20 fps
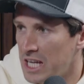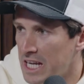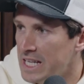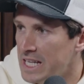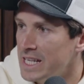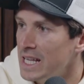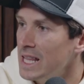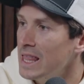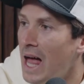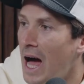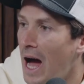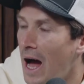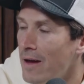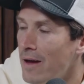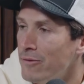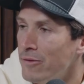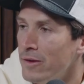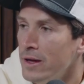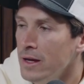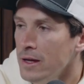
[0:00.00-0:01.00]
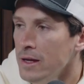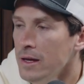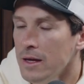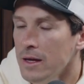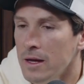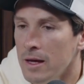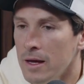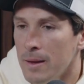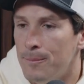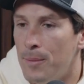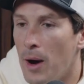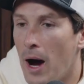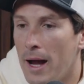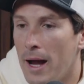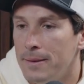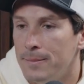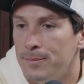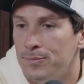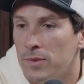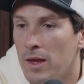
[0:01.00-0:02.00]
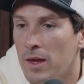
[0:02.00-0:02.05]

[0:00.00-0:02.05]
eaten alive. But